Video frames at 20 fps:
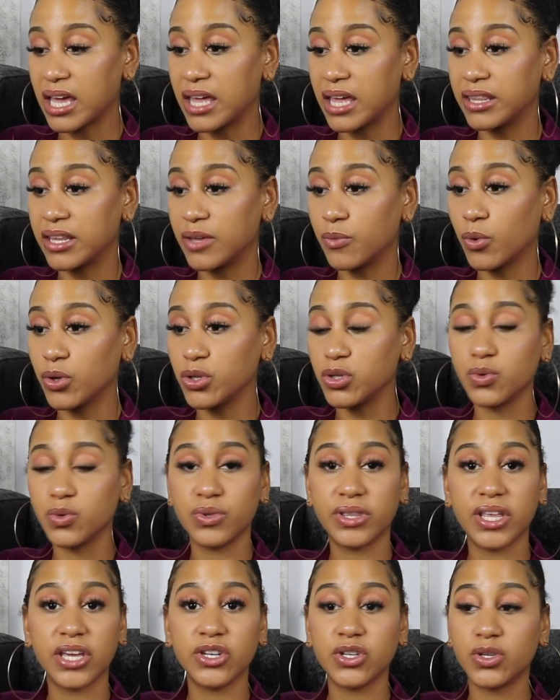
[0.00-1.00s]
And then what you
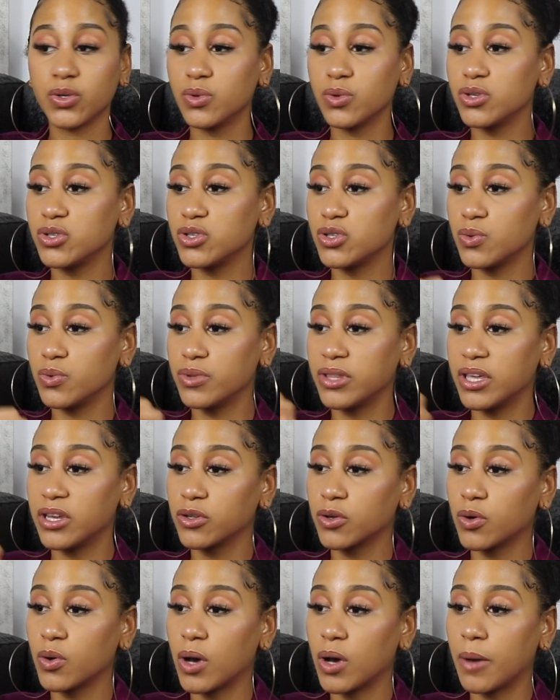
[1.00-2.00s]
would then do is you would
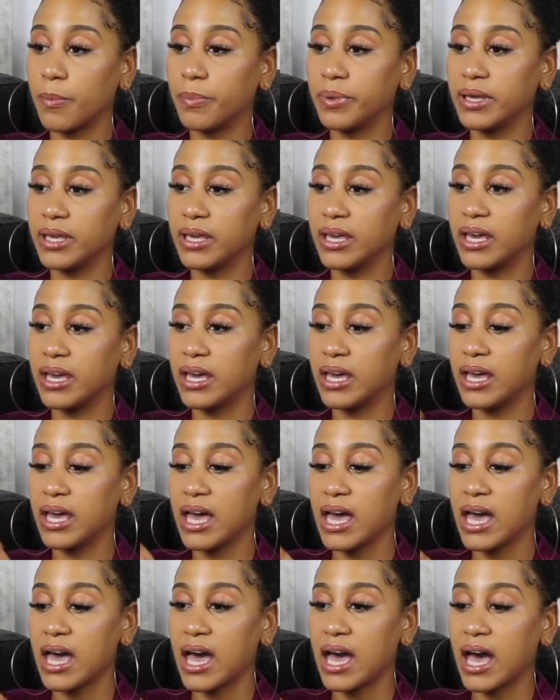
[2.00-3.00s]
then go up here
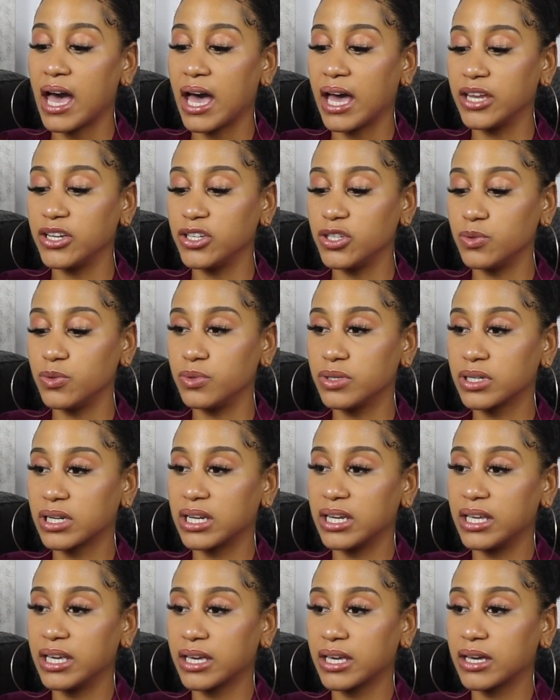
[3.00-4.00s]
and you would
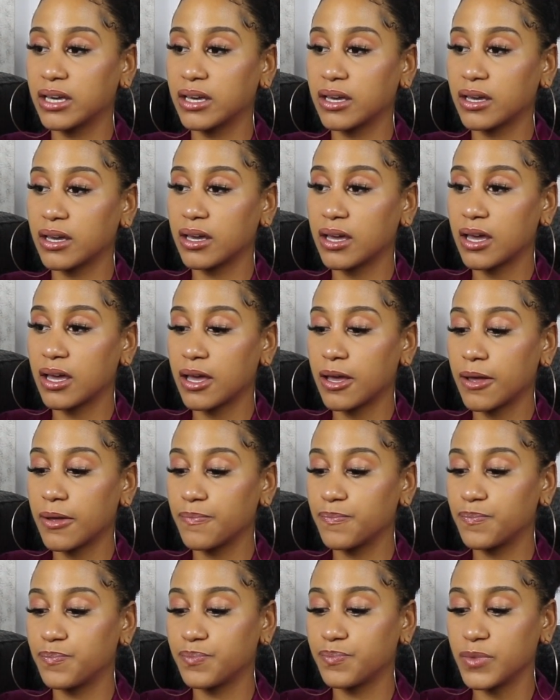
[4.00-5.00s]
click,
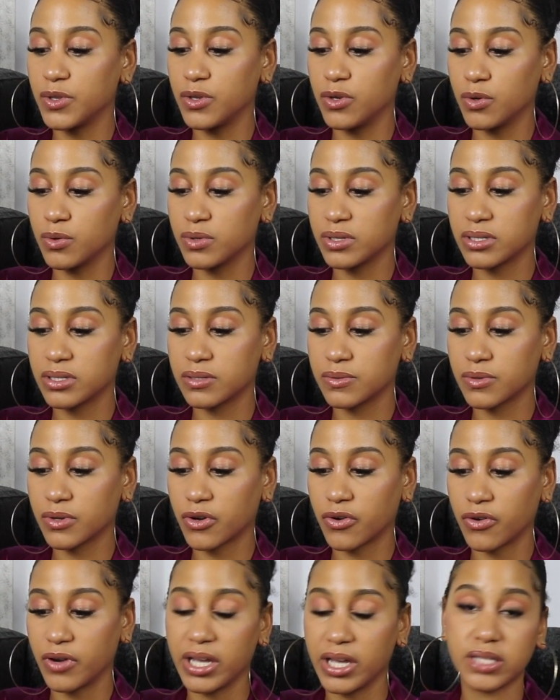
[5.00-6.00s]
you know,
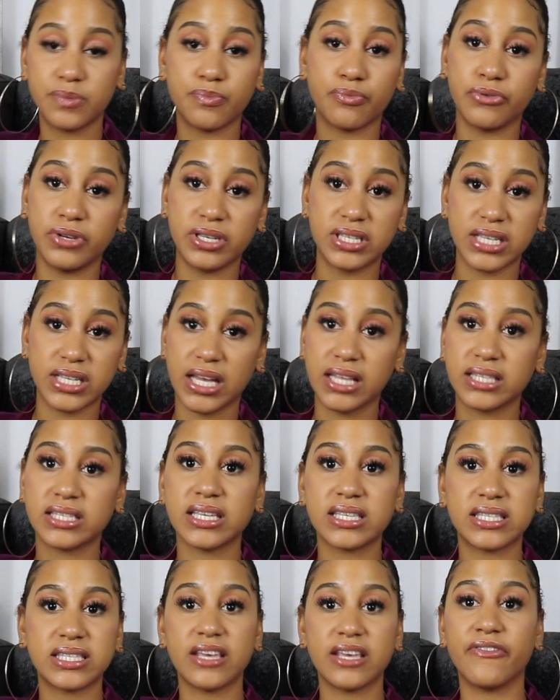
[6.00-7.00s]
create presets,
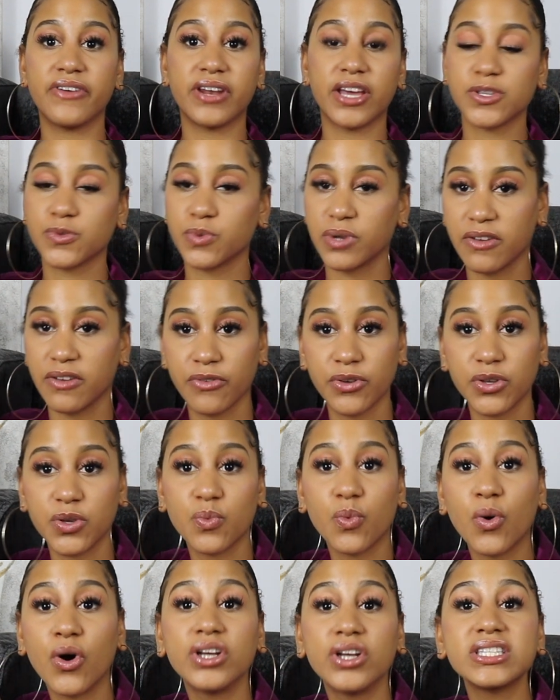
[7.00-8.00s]
save it as whatever you
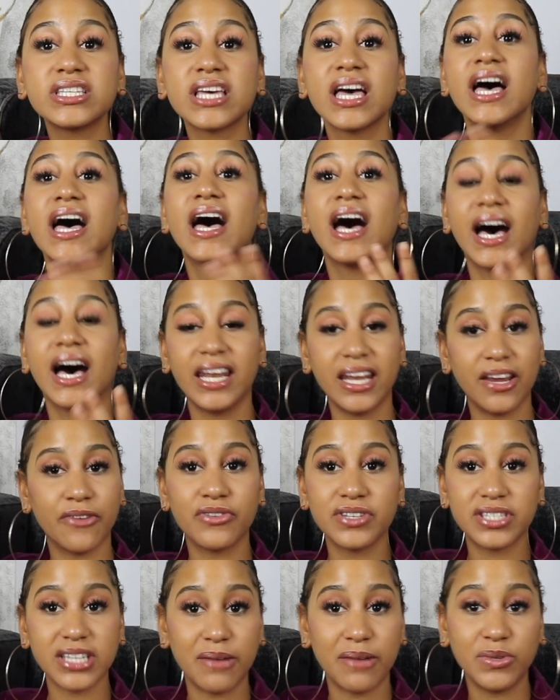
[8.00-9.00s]
want, and
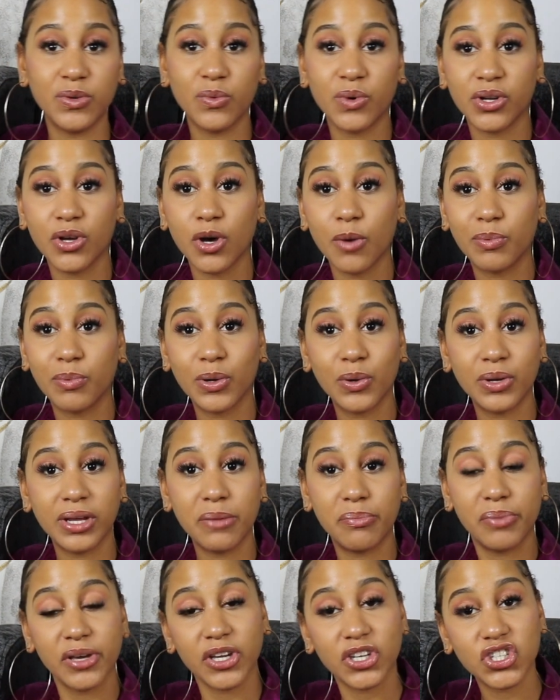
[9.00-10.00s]
every time you want to upload a
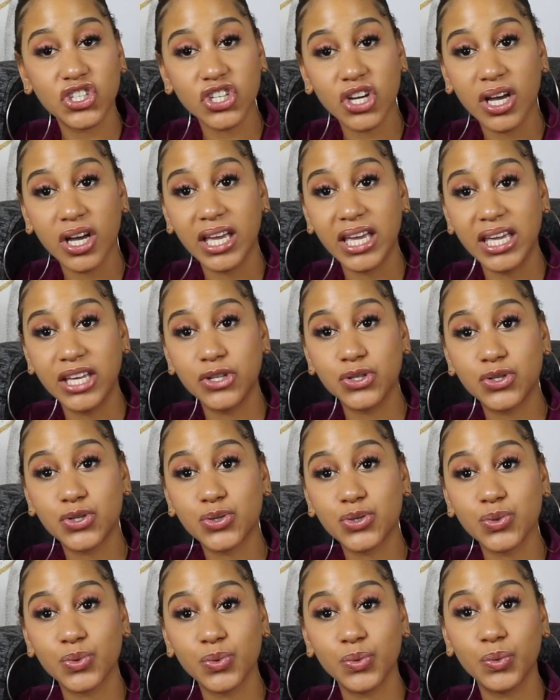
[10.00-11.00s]
picture
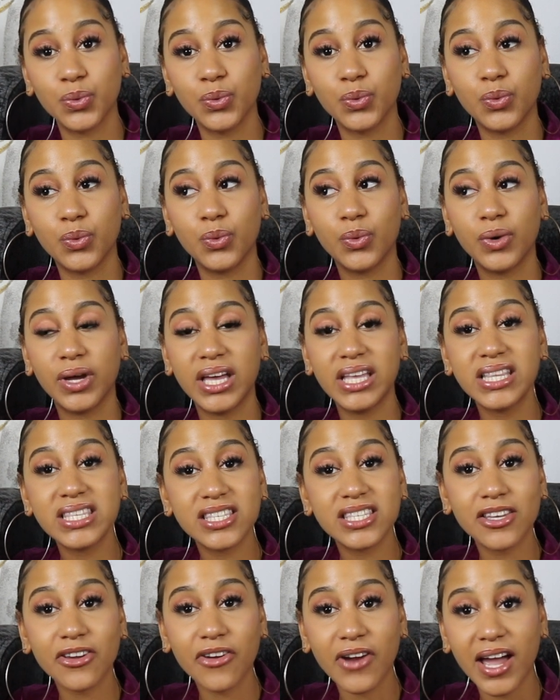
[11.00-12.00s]
into
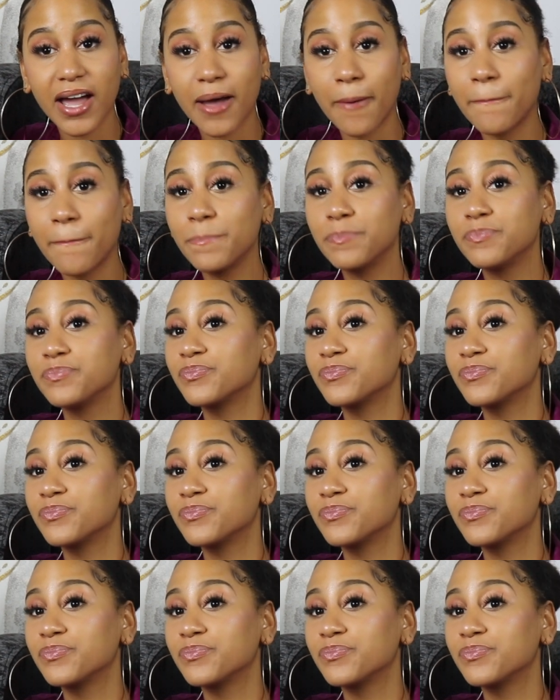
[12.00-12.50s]
Instagram,